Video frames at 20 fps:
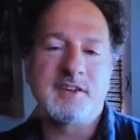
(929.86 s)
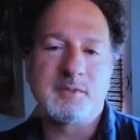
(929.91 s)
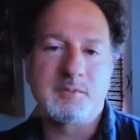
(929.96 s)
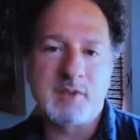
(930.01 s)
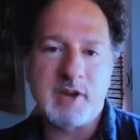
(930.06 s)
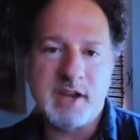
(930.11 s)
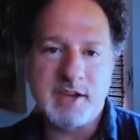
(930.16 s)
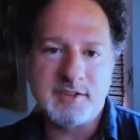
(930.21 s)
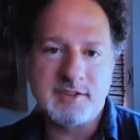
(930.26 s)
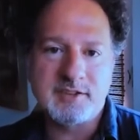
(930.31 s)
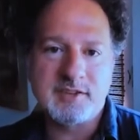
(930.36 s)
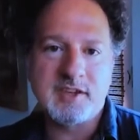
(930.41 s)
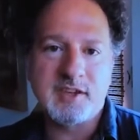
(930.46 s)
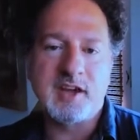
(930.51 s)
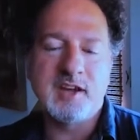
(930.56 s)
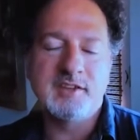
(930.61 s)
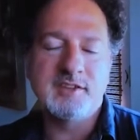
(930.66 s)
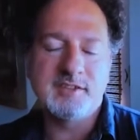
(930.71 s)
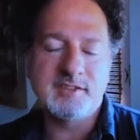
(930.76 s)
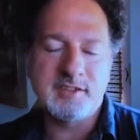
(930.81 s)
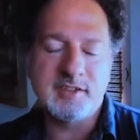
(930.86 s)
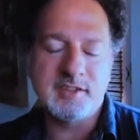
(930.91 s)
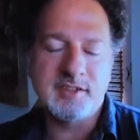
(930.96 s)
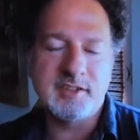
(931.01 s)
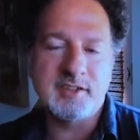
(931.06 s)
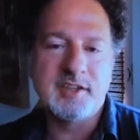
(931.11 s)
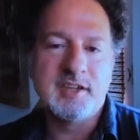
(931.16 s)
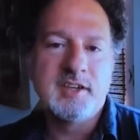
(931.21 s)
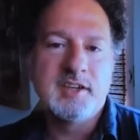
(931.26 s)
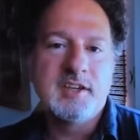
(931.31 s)
Brown's
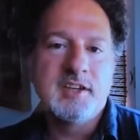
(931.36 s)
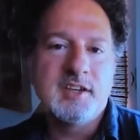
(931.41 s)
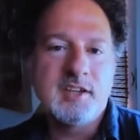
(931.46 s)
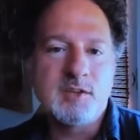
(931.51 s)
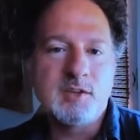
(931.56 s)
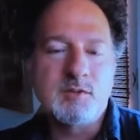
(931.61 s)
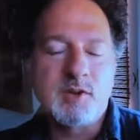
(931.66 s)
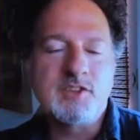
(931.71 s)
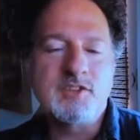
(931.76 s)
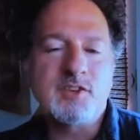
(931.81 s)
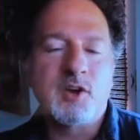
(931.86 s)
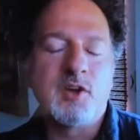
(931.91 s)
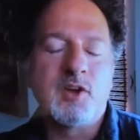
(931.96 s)
constant. And he writes all